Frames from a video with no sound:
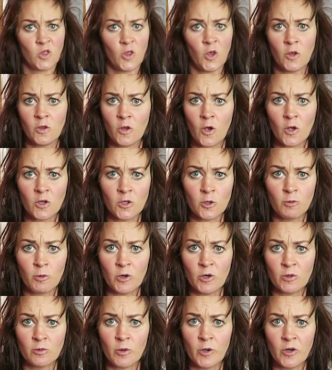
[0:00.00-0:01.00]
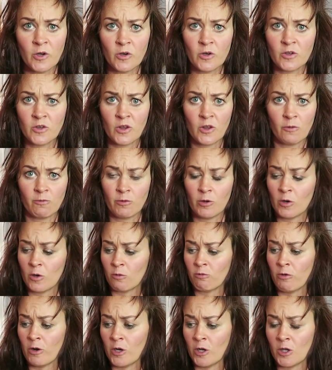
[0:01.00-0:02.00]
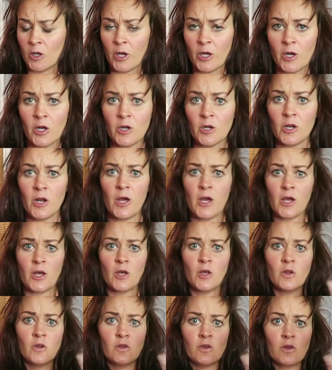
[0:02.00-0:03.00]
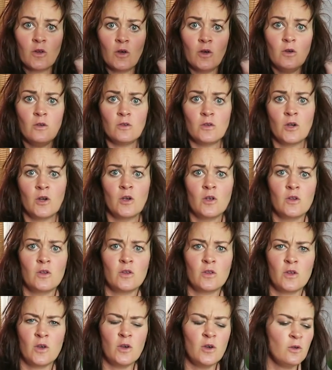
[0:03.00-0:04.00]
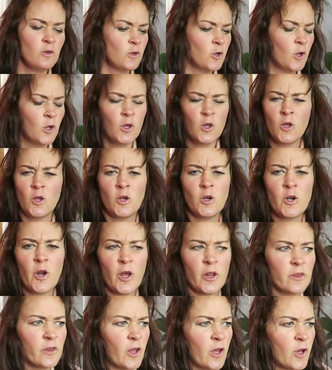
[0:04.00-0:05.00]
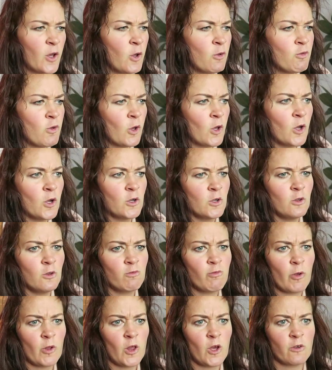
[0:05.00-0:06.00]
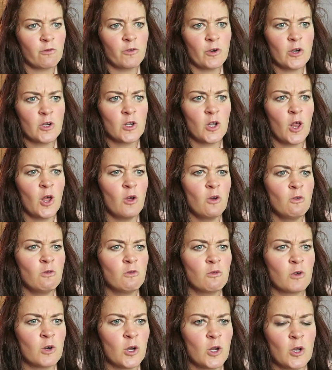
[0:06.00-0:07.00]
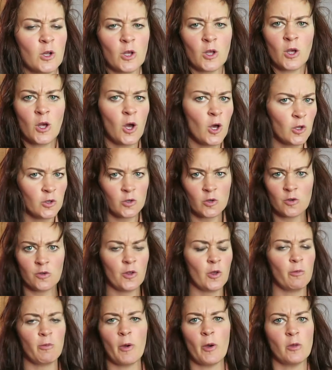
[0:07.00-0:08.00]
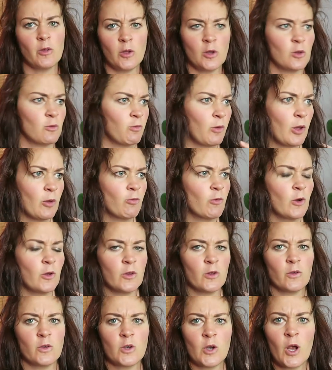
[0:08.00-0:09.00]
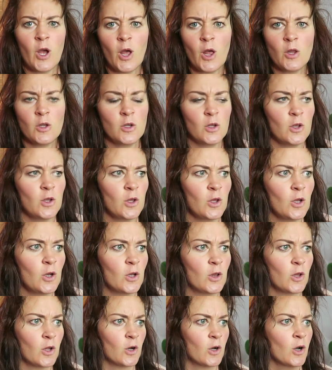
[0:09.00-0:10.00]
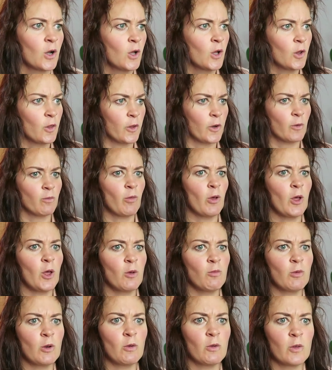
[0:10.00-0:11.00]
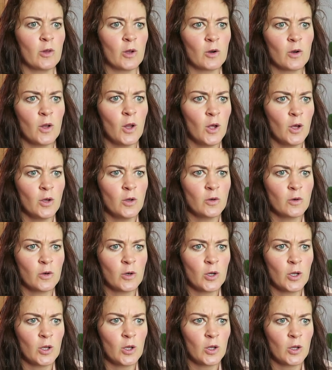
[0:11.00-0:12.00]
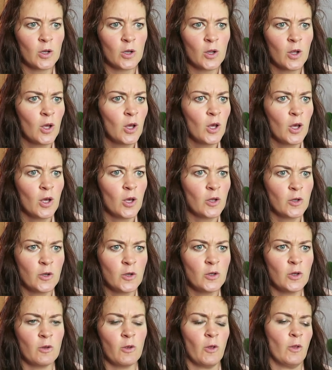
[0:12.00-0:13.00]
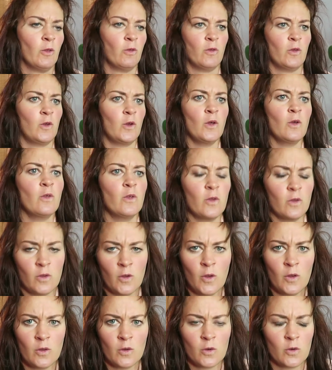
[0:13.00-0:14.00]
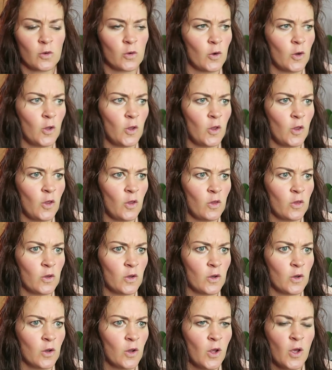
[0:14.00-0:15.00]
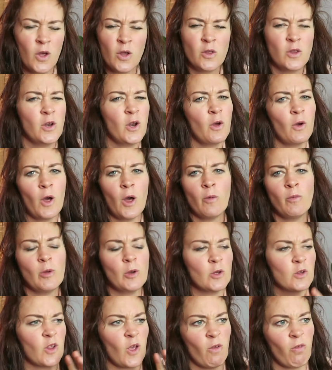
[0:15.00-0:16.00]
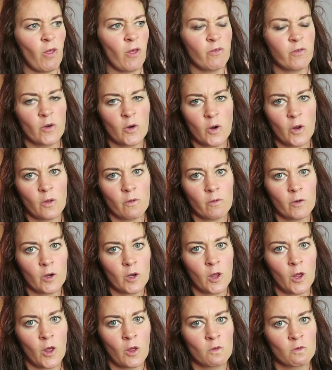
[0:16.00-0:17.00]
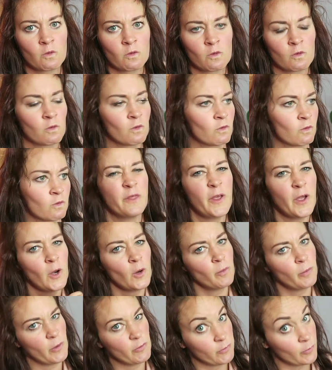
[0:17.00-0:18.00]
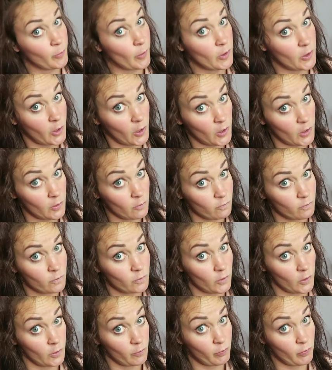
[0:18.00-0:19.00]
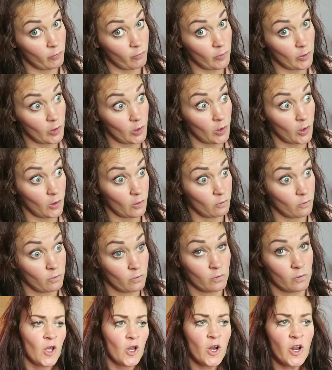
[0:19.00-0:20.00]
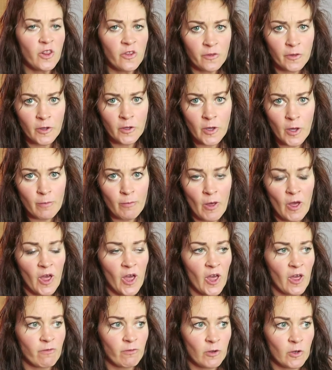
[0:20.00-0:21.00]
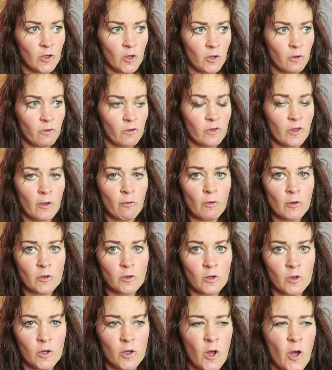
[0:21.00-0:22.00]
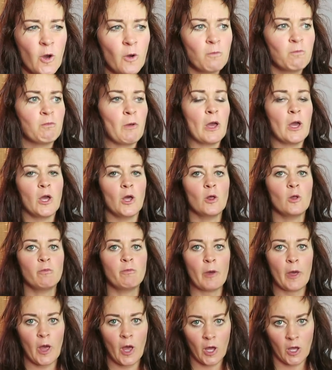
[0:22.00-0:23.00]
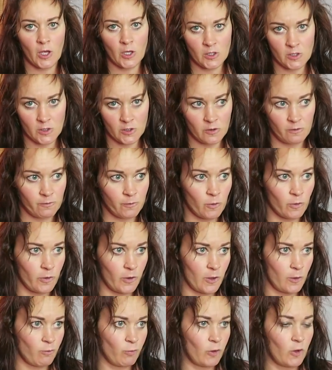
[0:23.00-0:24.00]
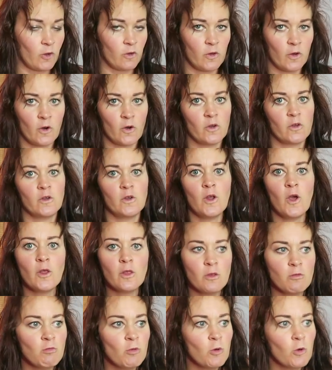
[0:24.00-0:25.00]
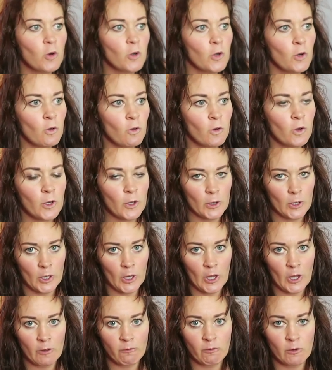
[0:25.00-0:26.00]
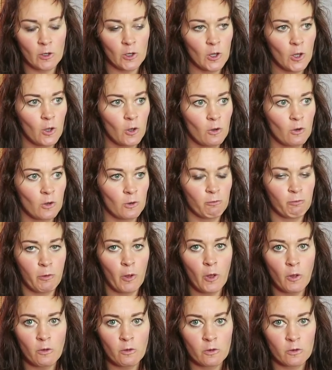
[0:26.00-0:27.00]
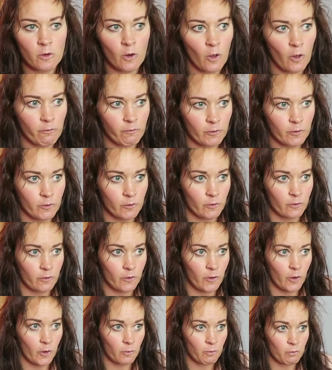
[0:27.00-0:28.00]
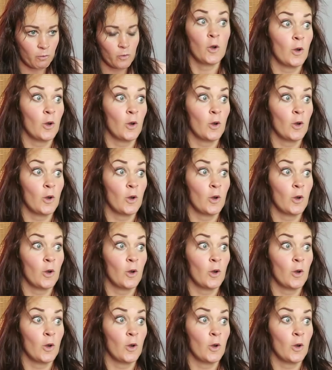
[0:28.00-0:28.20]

This also works wonders if you're running late on a date. Scooch, scooch. Your date's like, oh my God, you smell like fresh laundry. And it conjures up all these memories of childhood and their mom doing their laundry. And it just instills a sense of trust. And you know, I'm gonna save that for another video. That'll be for my date and tips video. Another thing they might have you do is they want you to go mail packages for them because there's nothing more annoying than having to go to the post office or something.